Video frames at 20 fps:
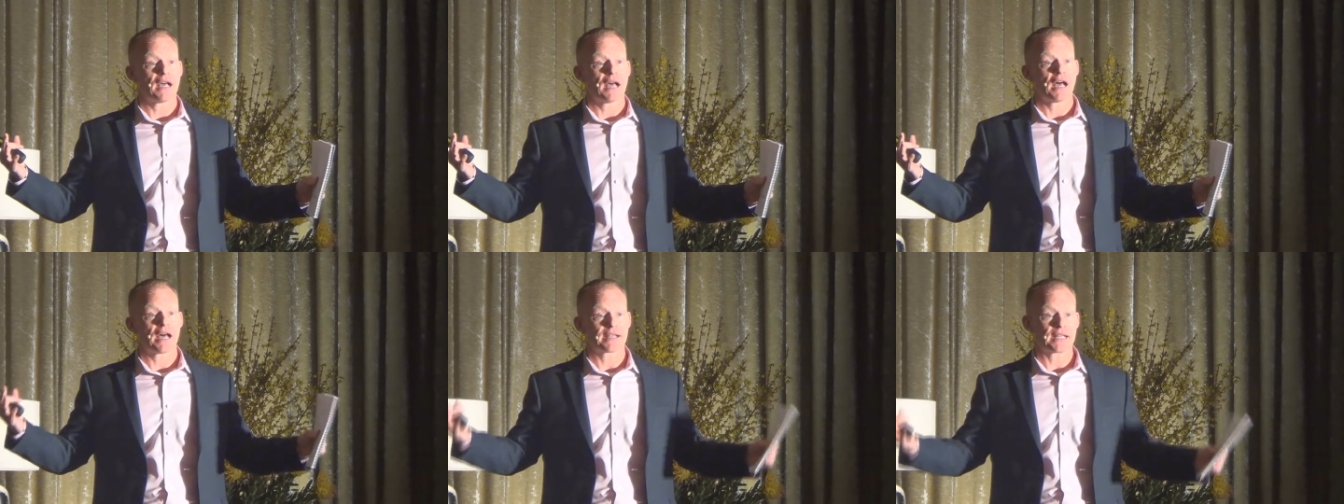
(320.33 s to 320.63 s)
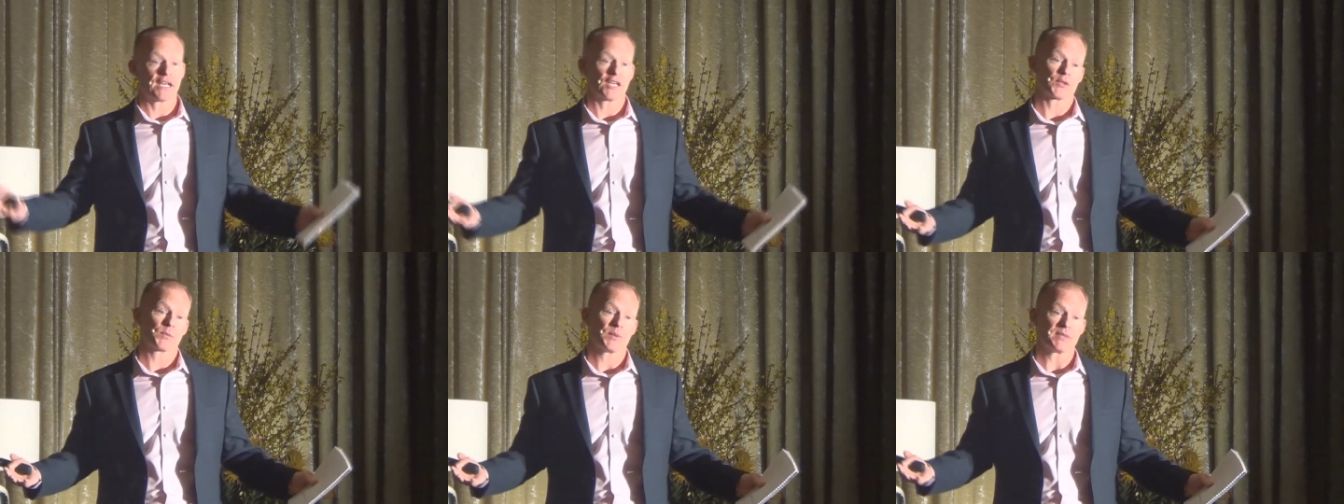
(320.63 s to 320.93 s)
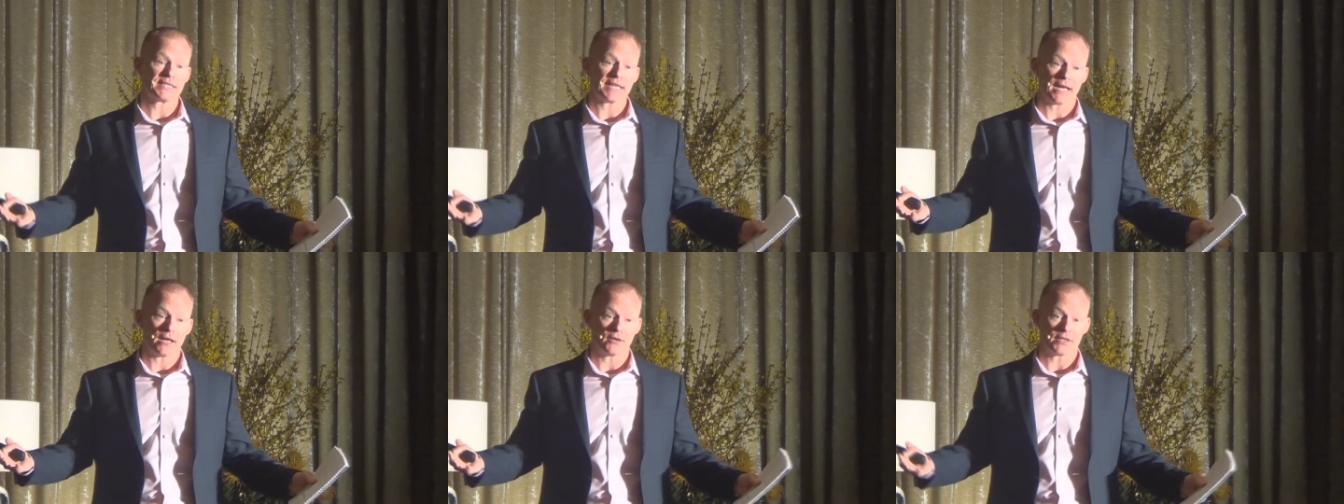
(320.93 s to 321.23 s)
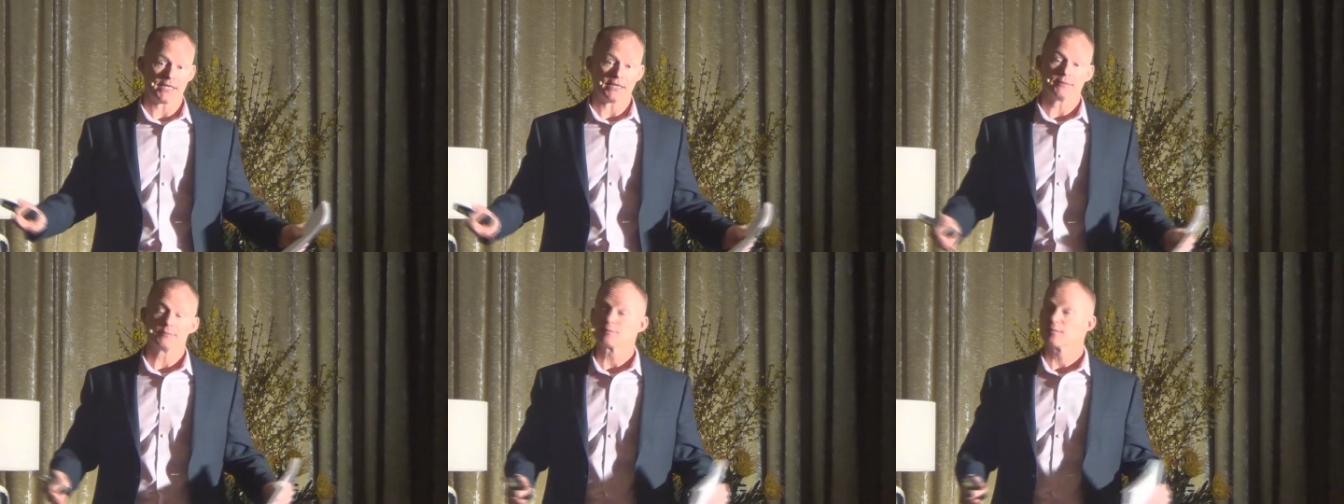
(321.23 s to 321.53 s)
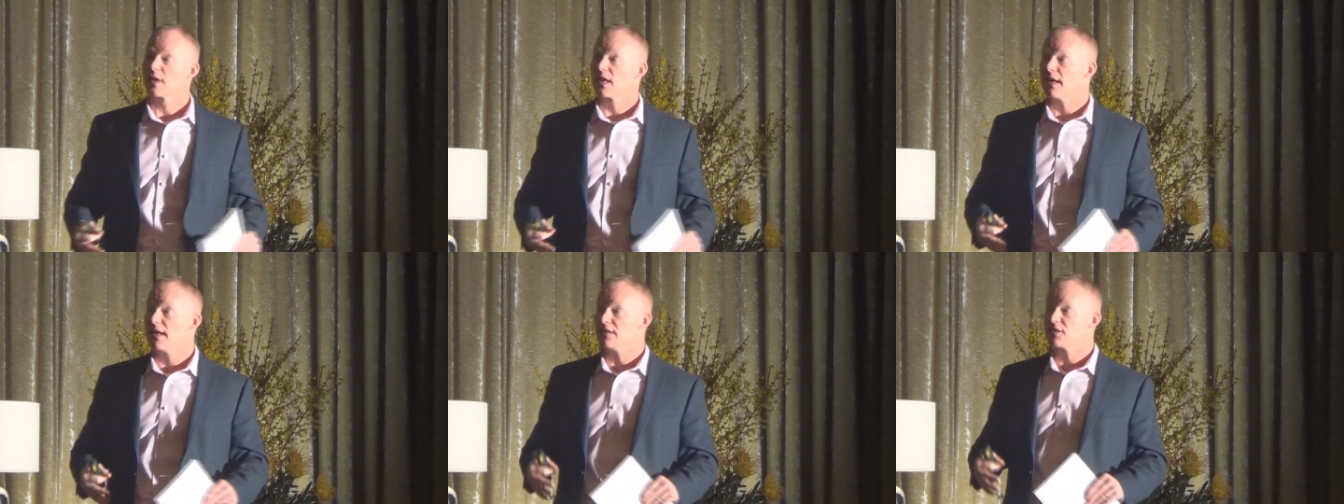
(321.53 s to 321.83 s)
on hospitality.
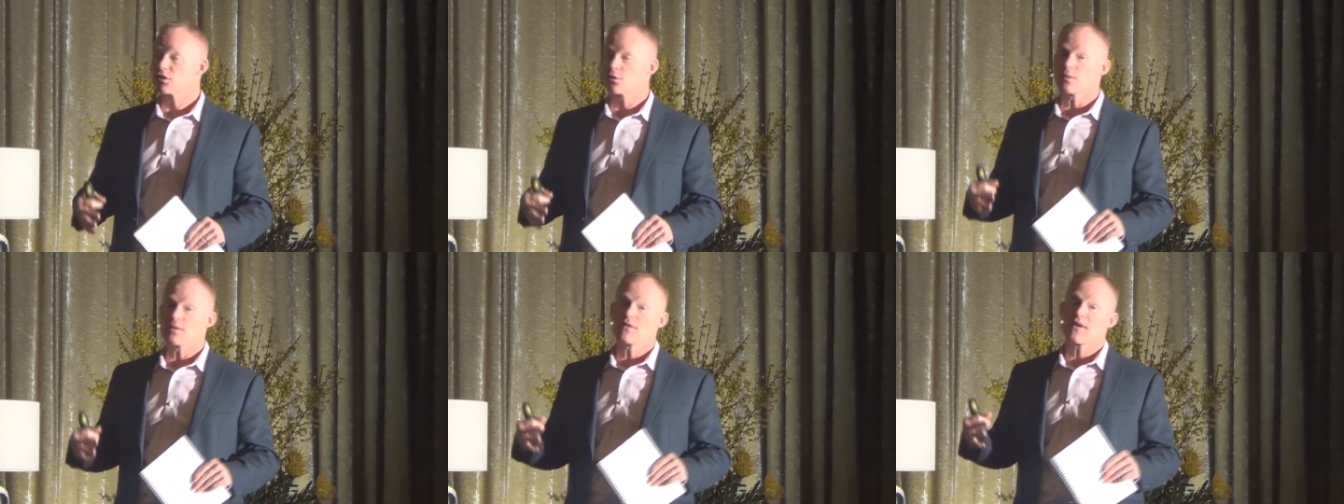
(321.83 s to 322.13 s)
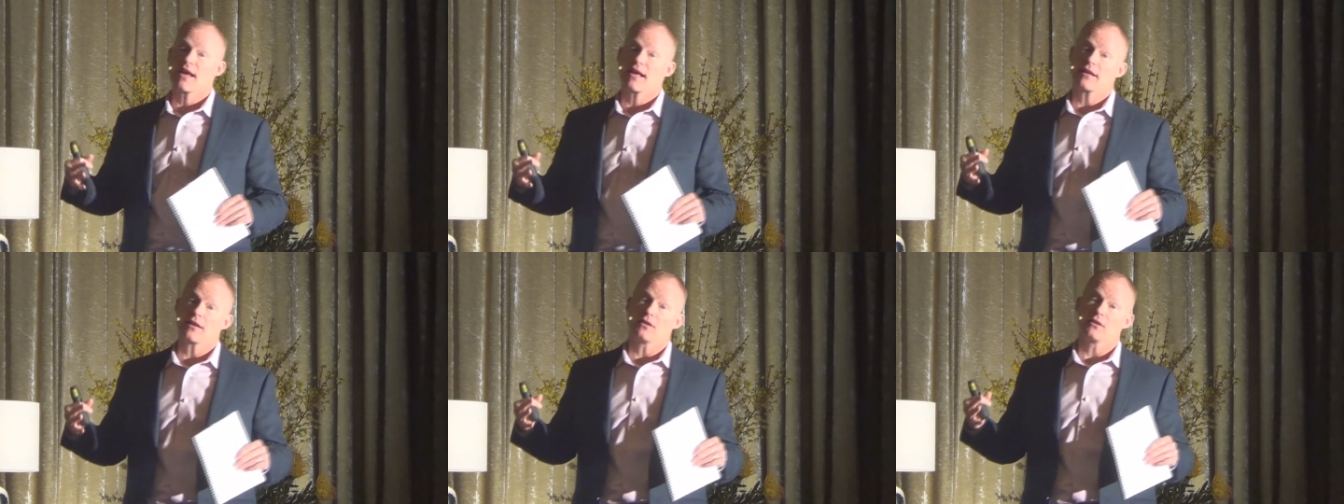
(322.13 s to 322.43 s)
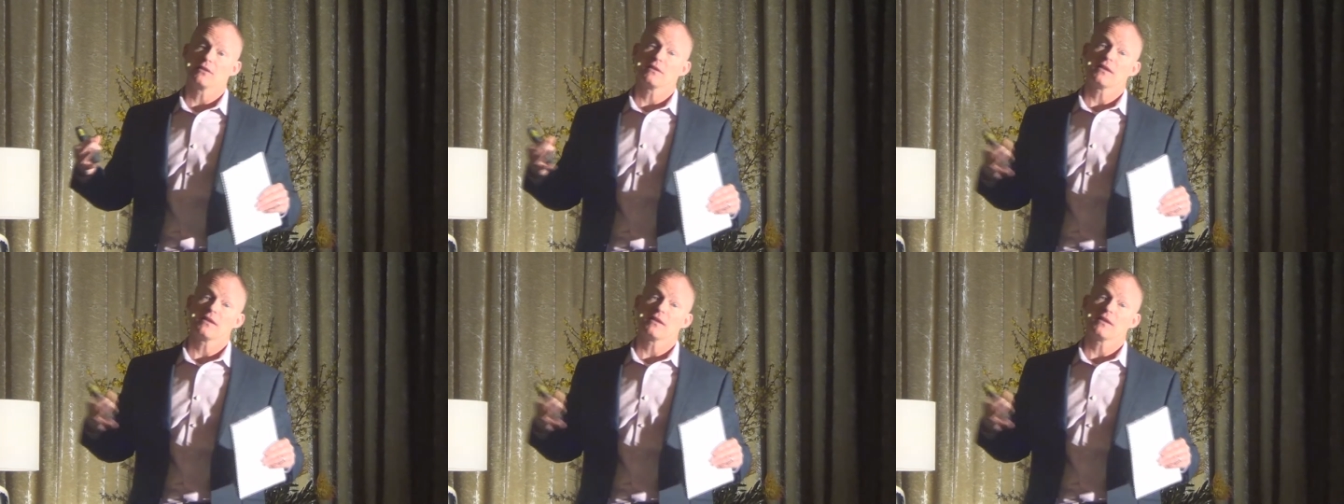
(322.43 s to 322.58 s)
And so we've had a